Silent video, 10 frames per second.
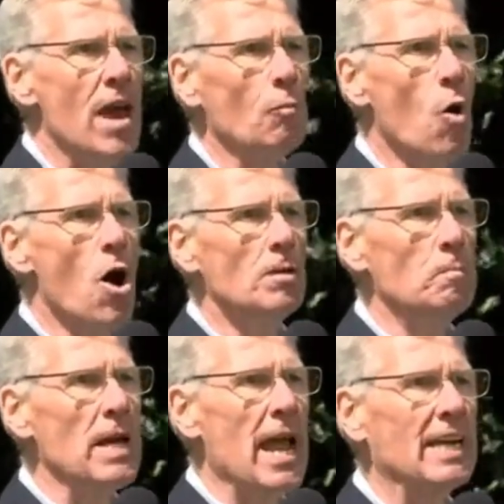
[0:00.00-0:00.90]
it
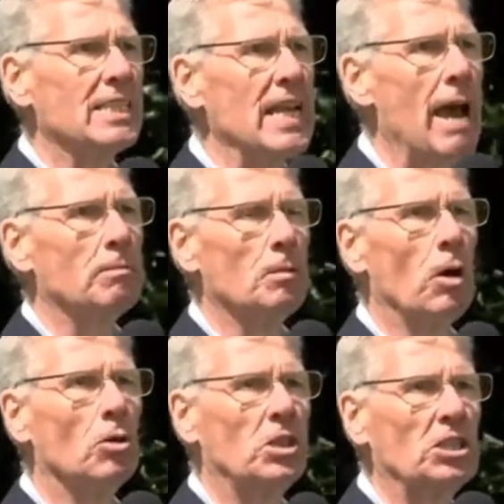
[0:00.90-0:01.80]
won't be
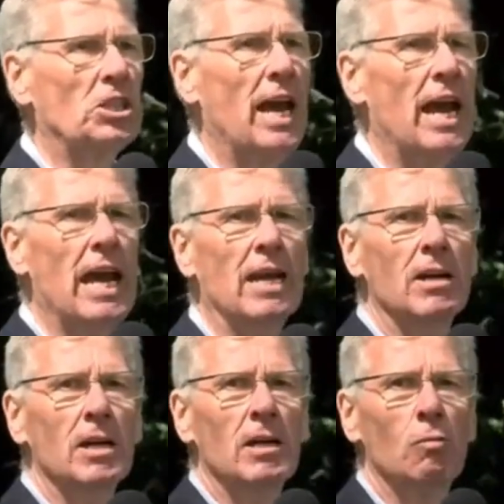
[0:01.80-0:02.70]
acceptable to say,